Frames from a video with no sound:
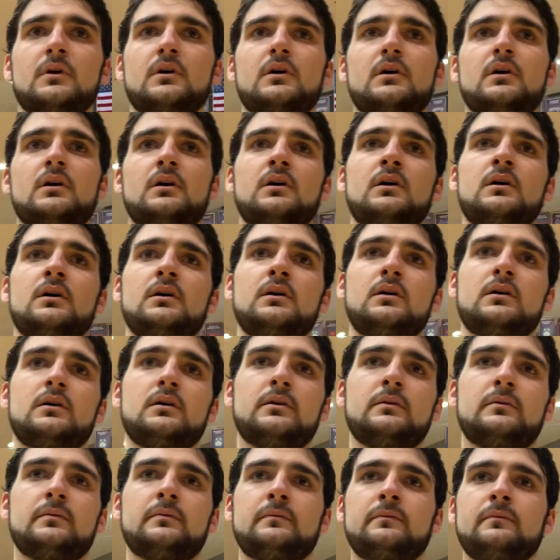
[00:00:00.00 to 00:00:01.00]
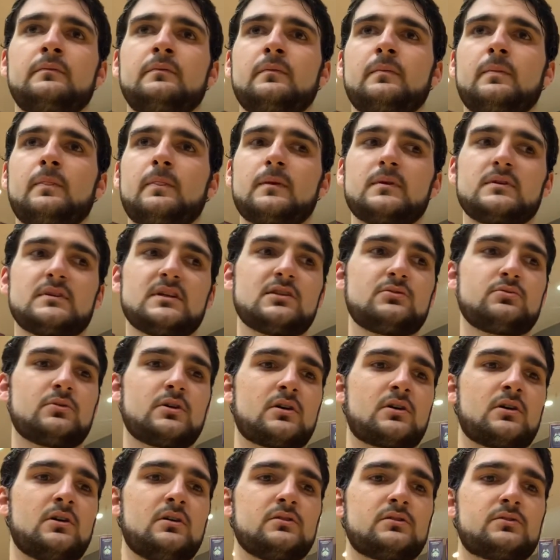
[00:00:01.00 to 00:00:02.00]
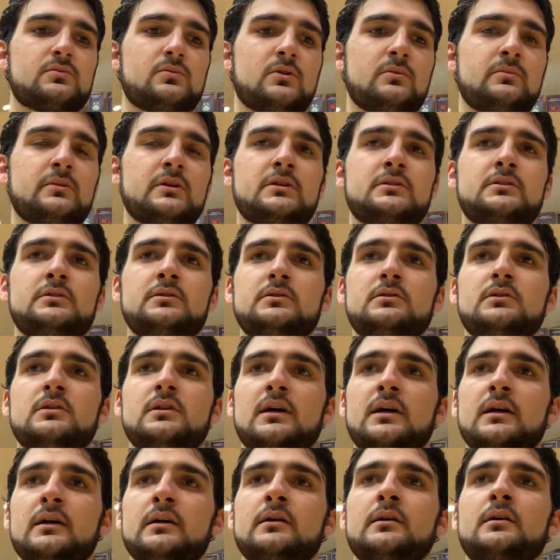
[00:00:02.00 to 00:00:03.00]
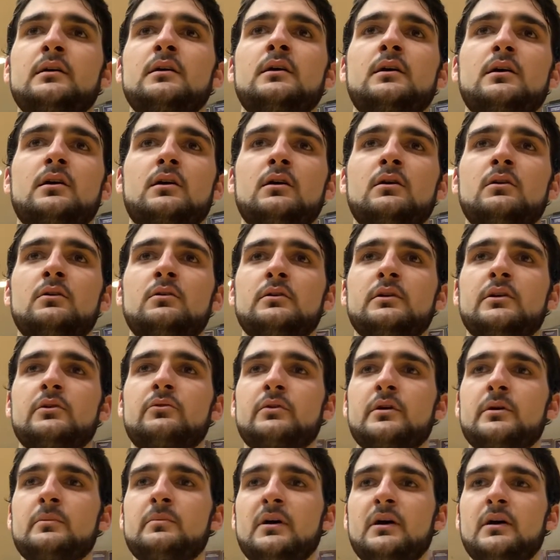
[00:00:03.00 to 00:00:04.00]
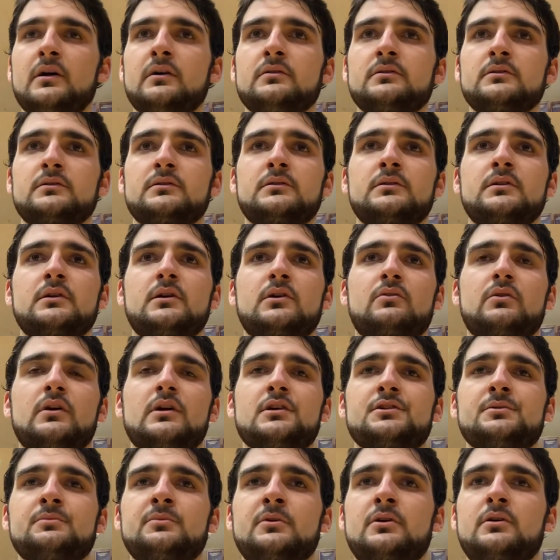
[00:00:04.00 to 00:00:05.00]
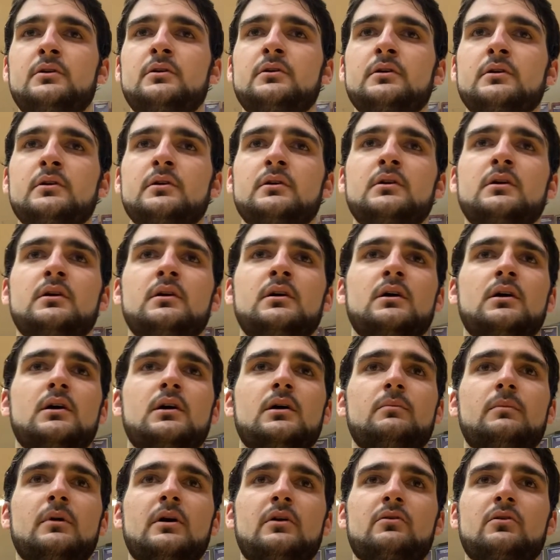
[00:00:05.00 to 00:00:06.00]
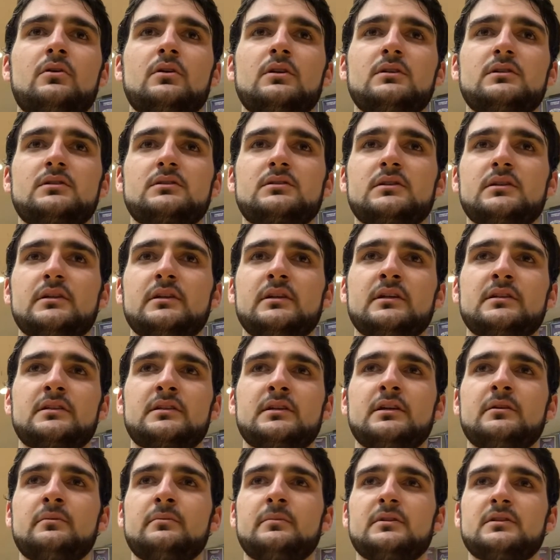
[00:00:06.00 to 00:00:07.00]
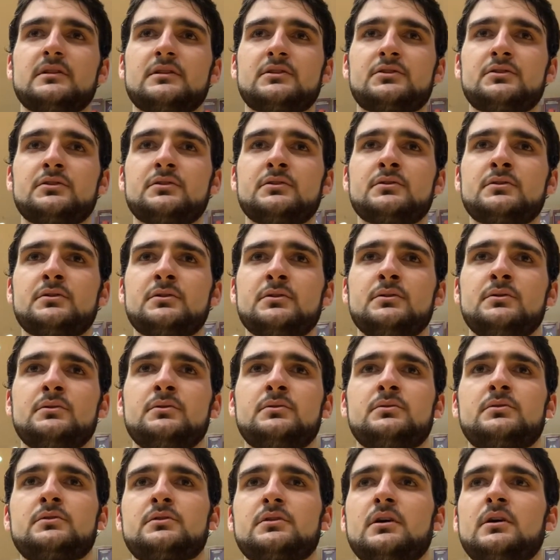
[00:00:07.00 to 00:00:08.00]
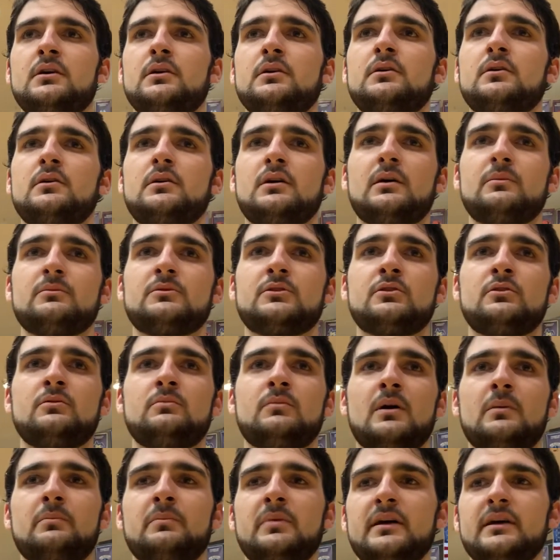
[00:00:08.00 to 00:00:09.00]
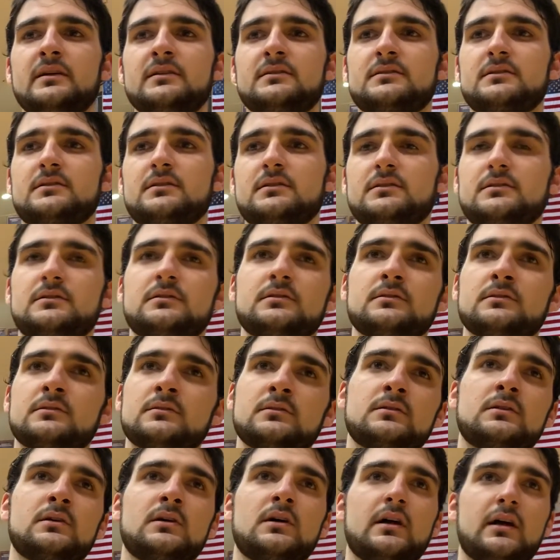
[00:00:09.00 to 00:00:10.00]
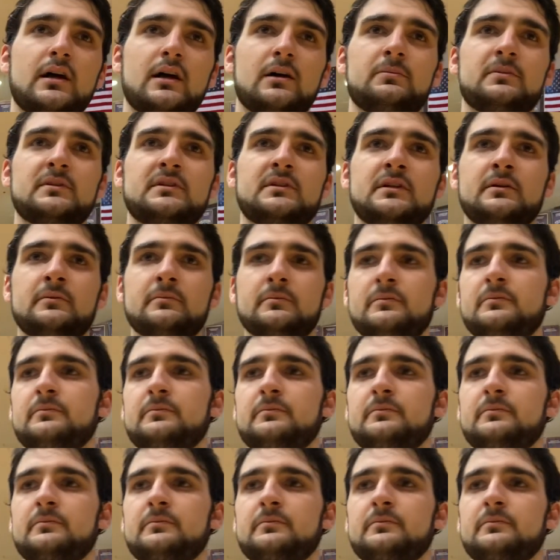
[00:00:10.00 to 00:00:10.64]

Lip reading: That's what coach want me to do, like go on the rebounds, crush the board. My role is in the team is a shoot too, so I'm doing my best to help a team.